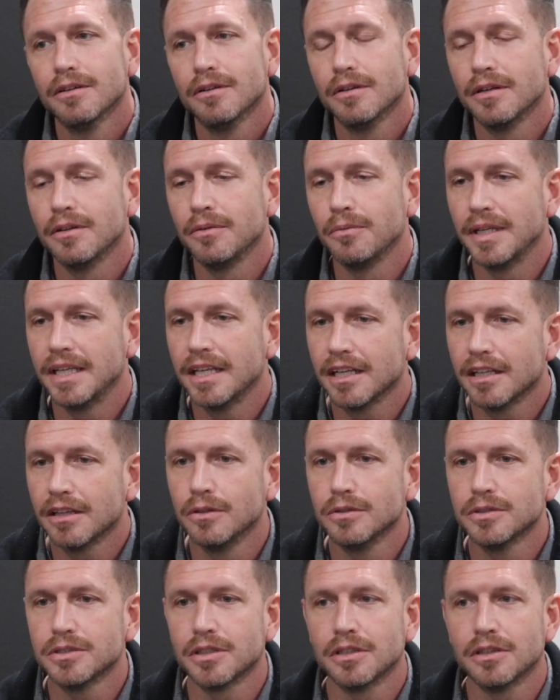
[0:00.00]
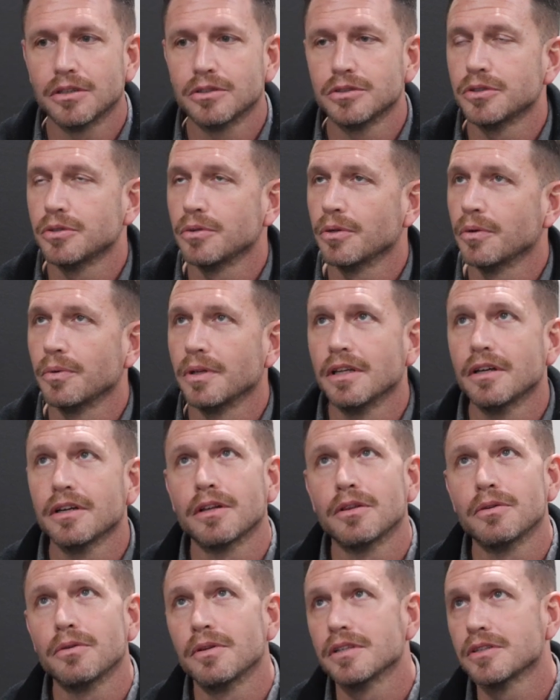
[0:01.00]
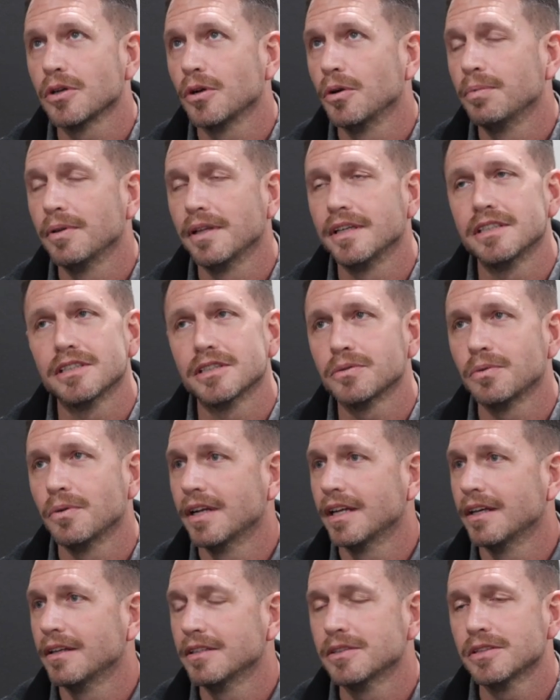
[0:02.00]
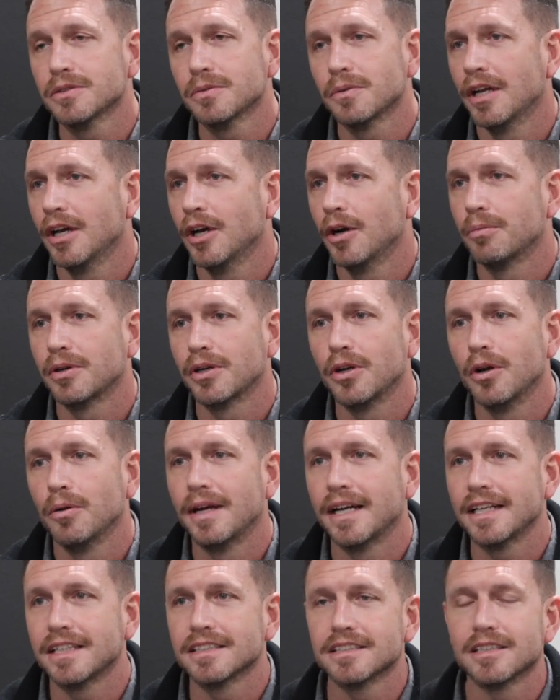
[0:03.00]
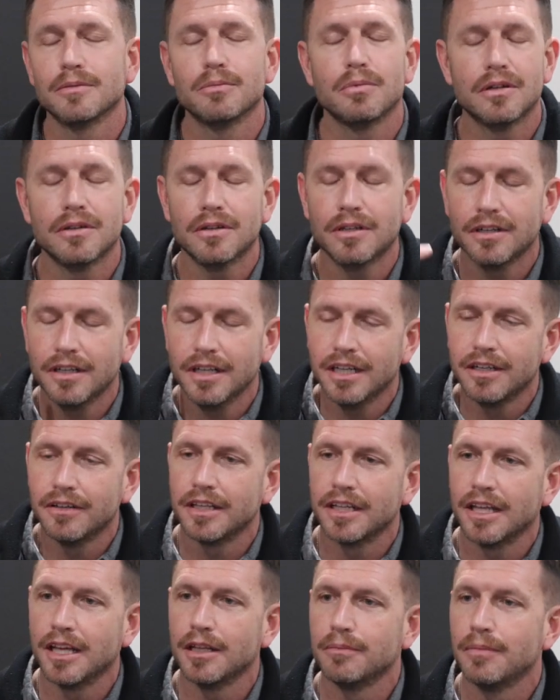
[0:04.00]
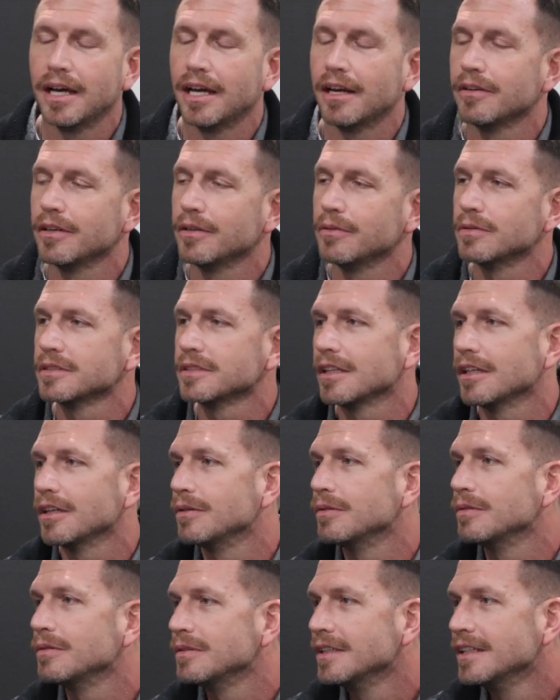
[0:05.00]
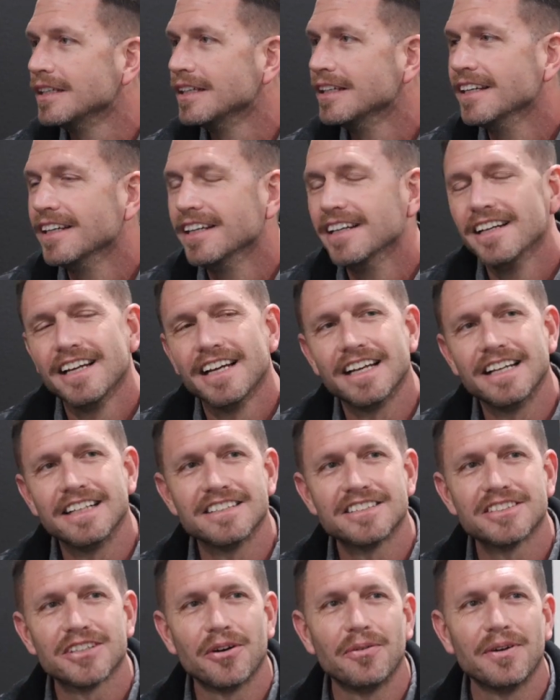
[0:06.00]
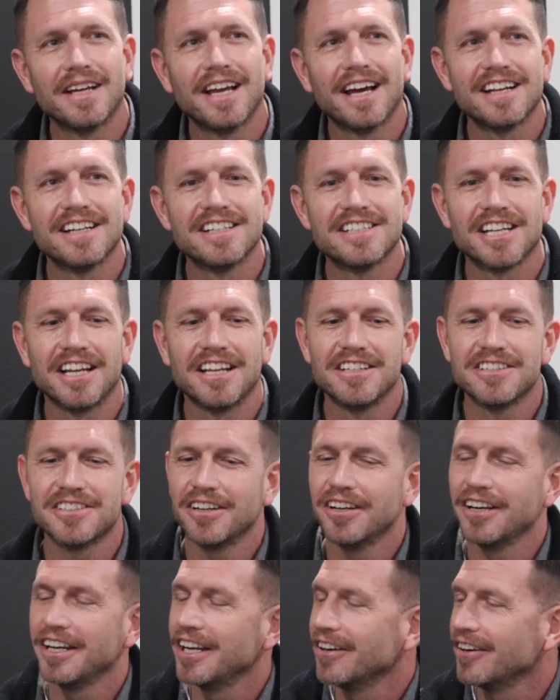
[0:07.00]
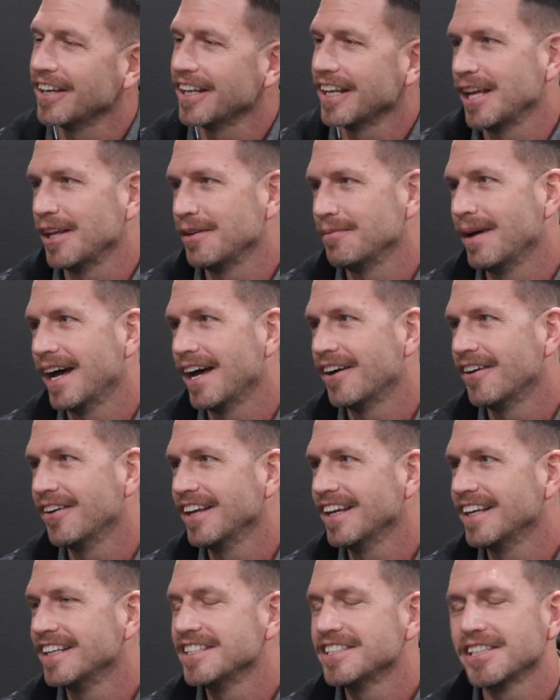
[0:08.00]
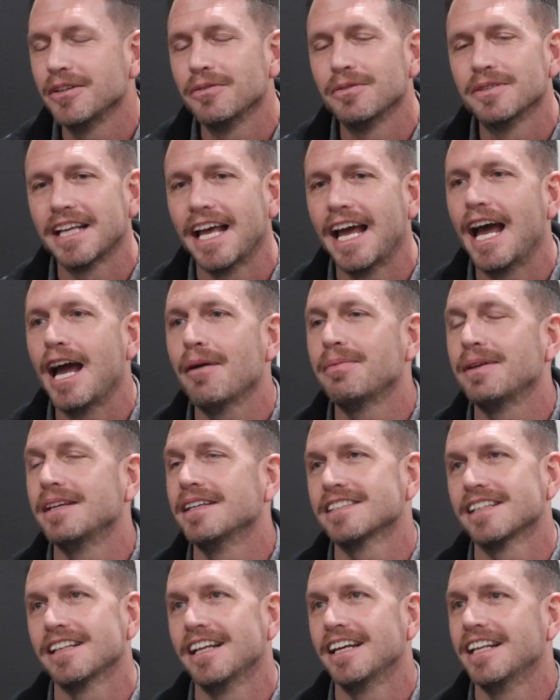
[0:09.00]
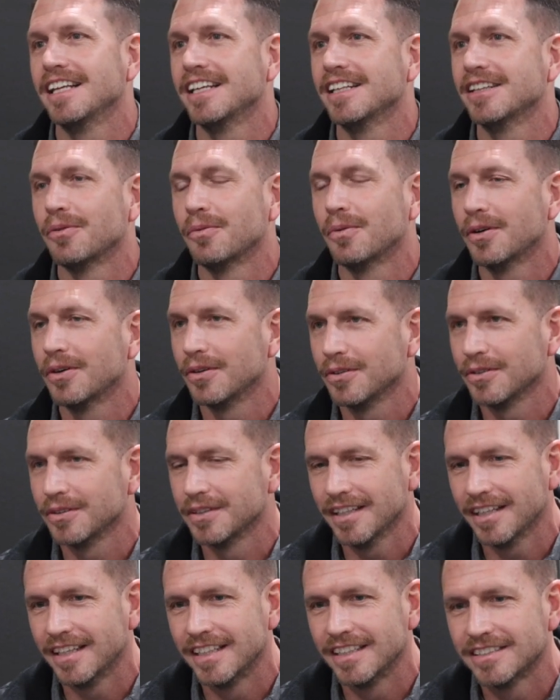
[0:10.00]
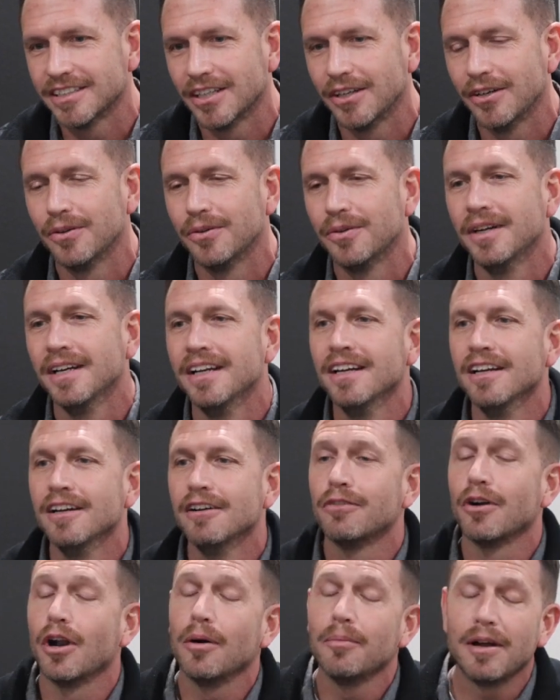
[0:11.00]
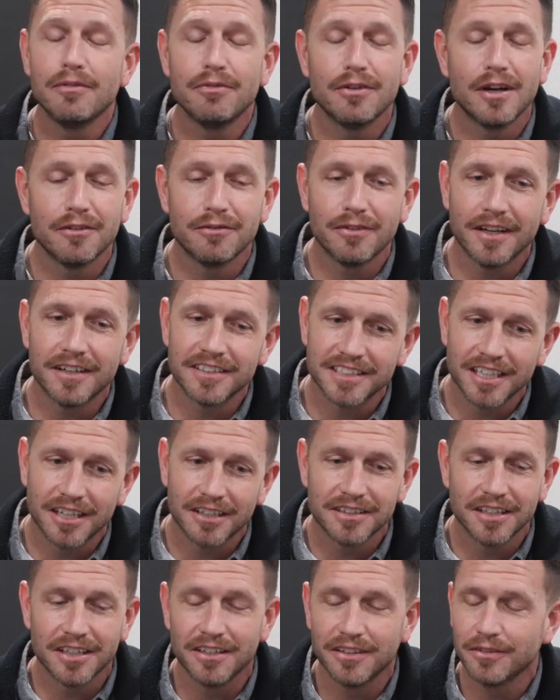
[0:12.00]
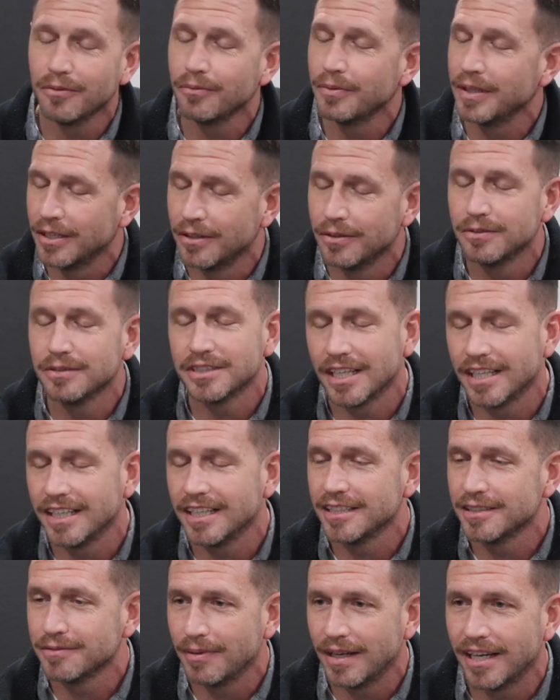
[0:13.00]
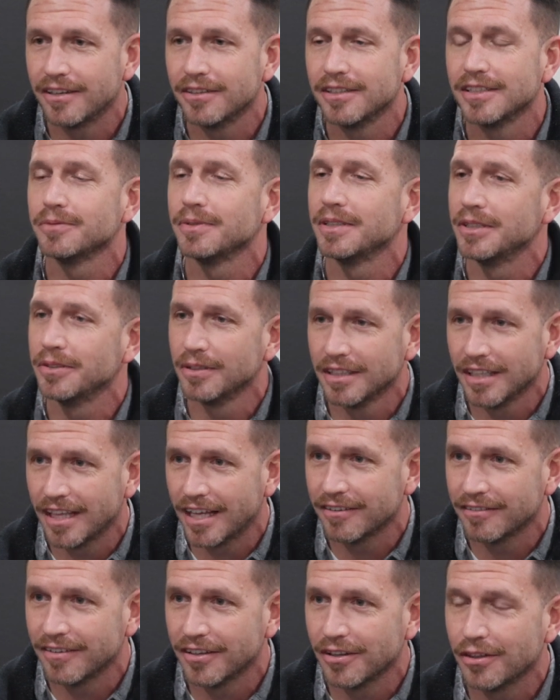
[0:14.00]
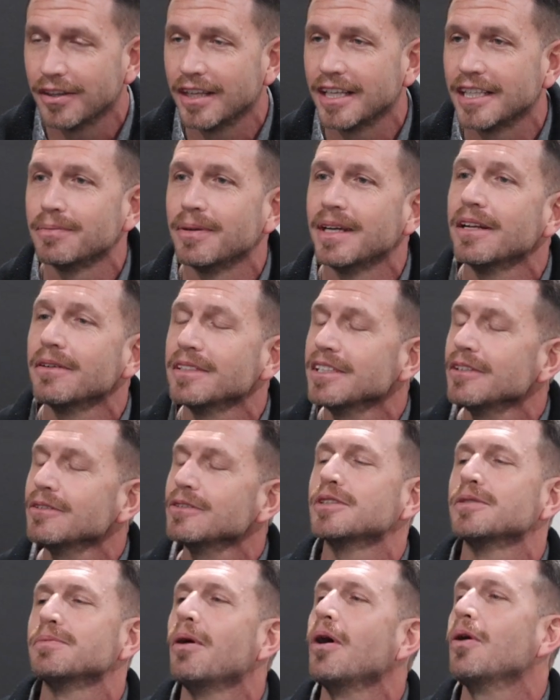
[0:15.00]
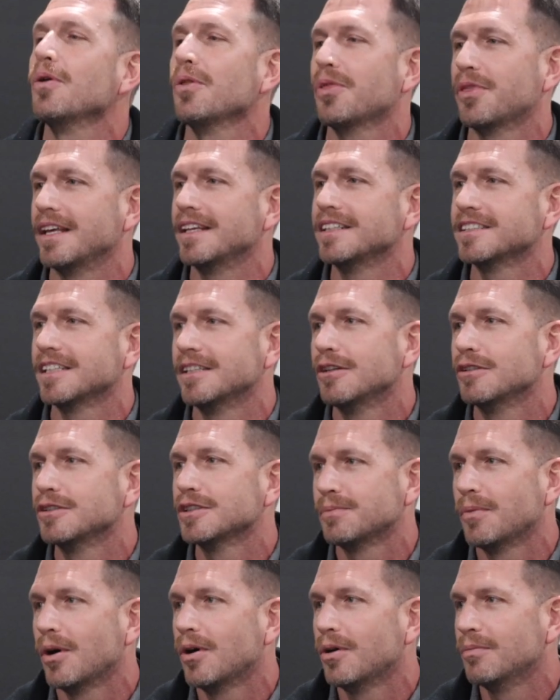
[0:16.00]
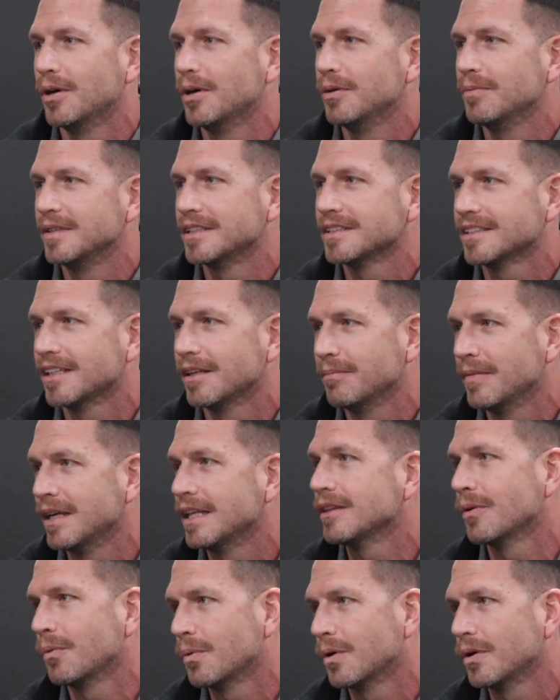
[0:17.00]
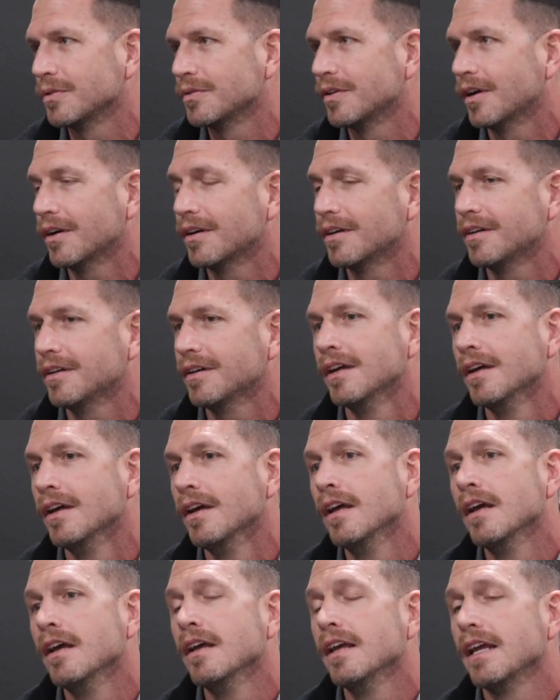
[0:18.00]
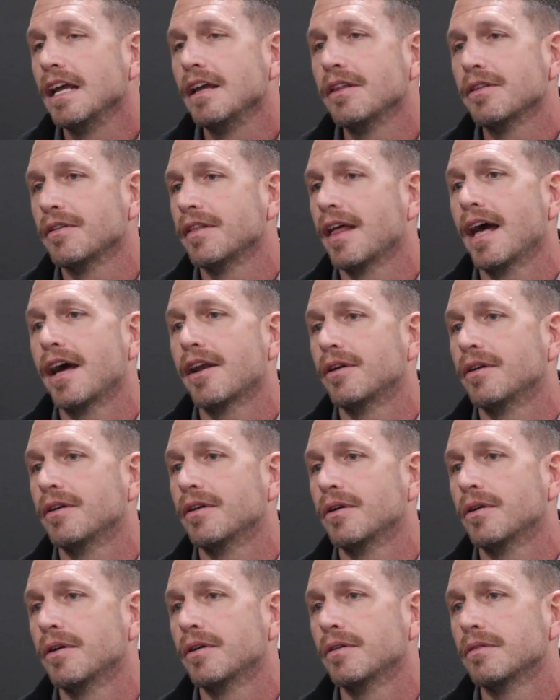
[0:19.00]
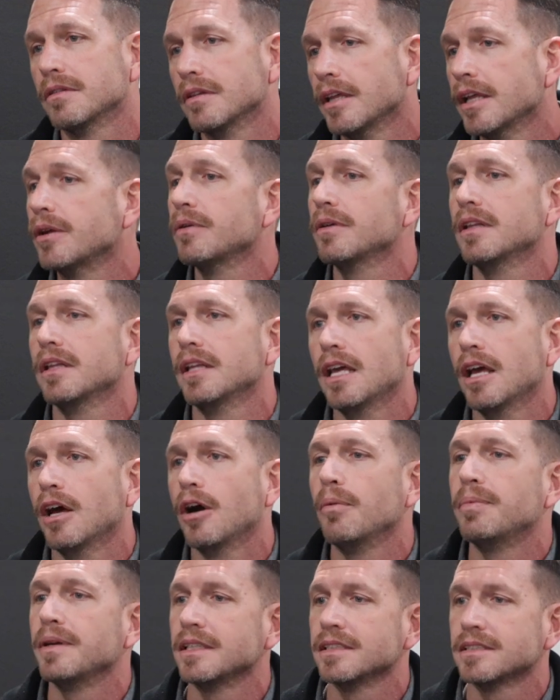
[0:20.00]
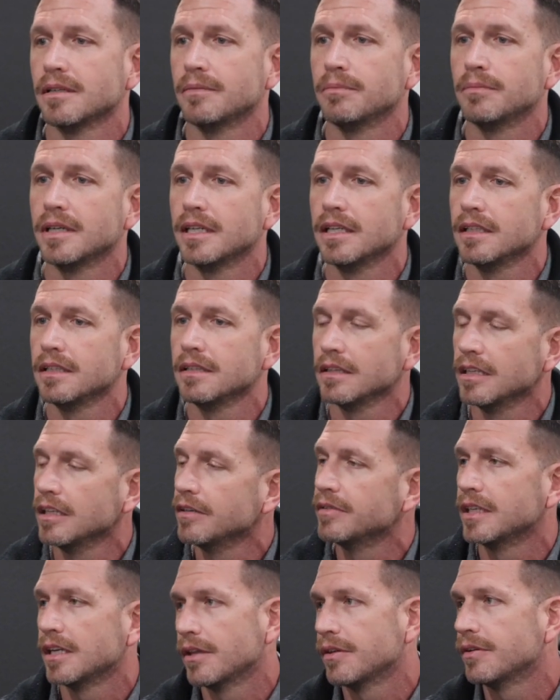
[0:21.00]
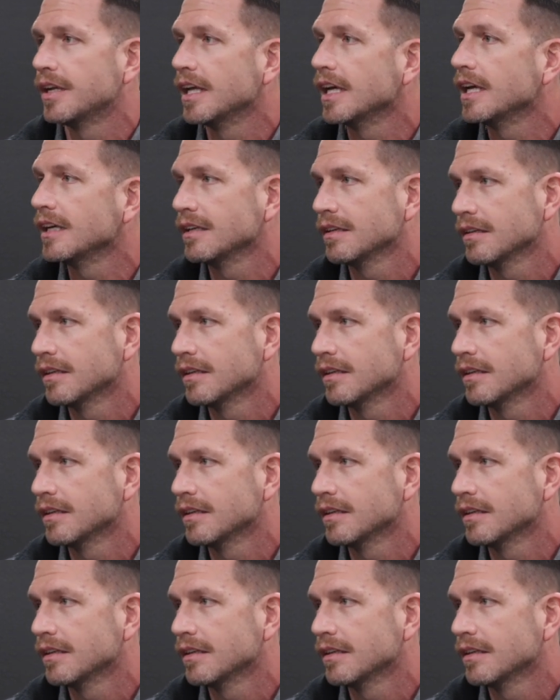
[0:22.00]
And we get closer and closer to her. We're looking through this whole place. Just want to help her go back to sleep. Well, her hearing aid battery was low, and so we got to change her hearing aid battery. And she was the happiest lady in the world. And so, for all my firefighters out there, we don't change batteries. We do a lot of other things, but it was those small things and those small moments that meant the world to her. Either that or literally helping somebody live another day.